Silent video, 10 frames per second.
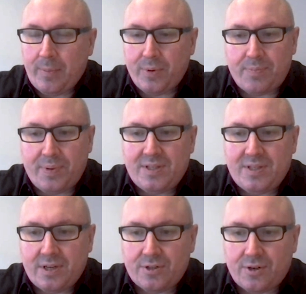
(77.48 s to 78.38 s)
But B
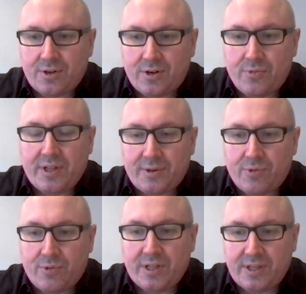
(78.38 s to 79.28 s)
cells are a
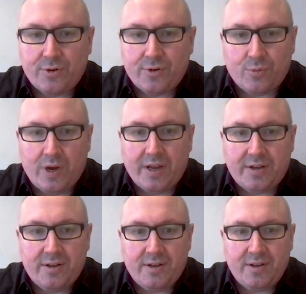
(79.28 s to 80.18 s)
really, really good
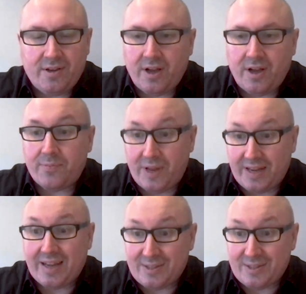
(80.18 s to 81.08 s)
way of
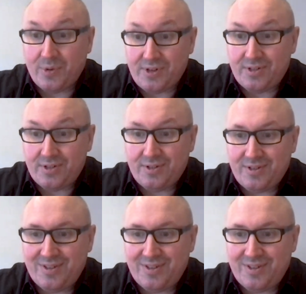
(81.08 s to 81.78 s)
making antibodies.